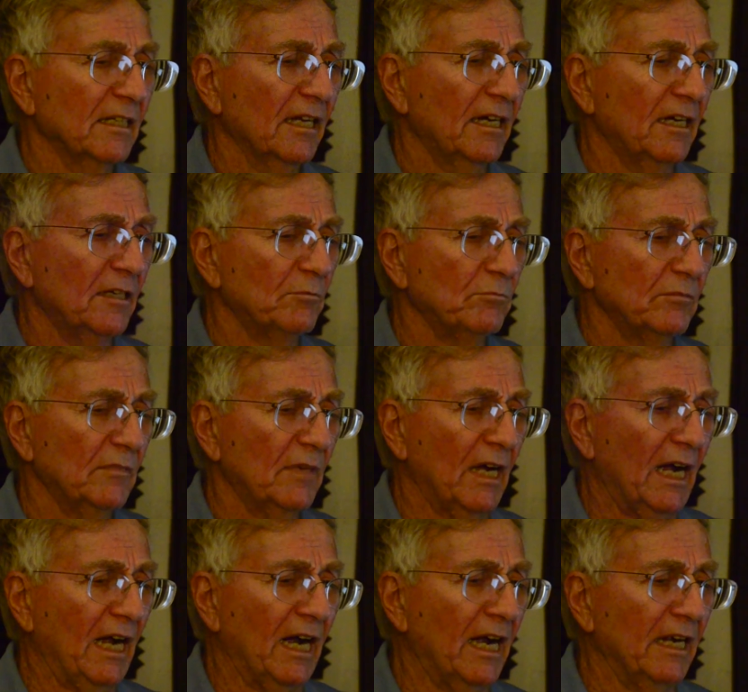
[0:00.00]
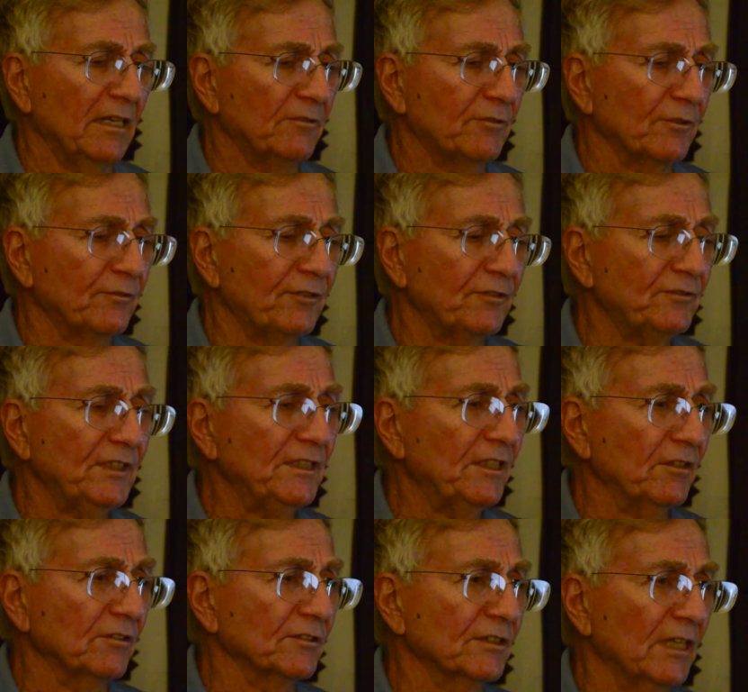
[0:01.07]
For 15
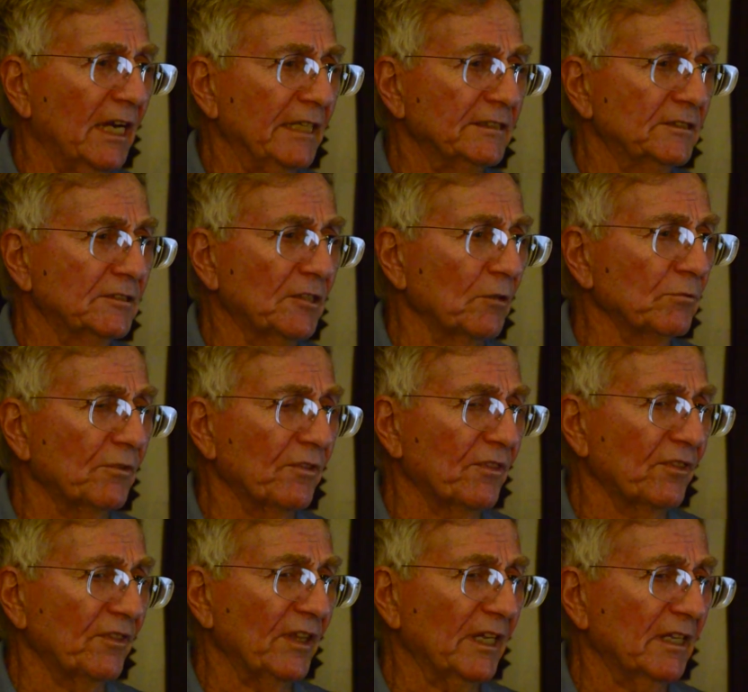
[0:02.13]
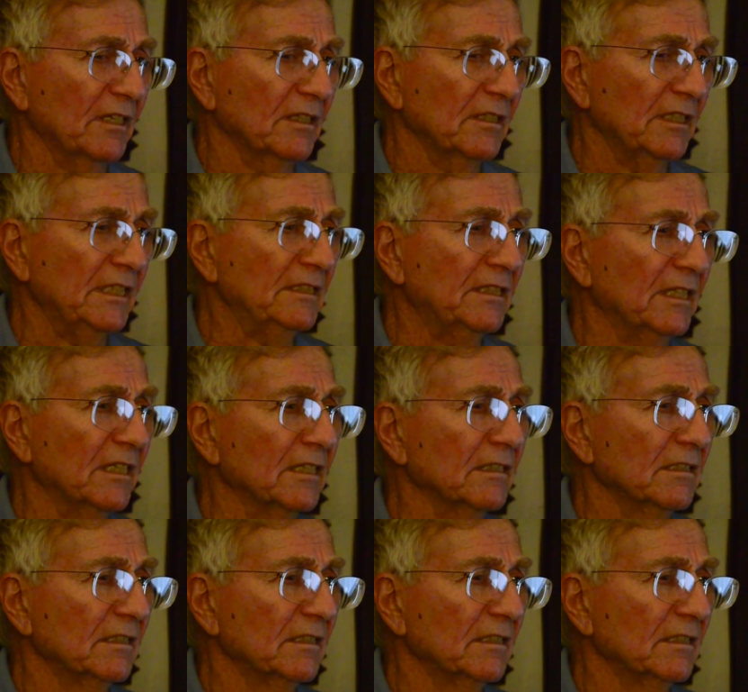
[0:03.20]
years, I don't think he did it.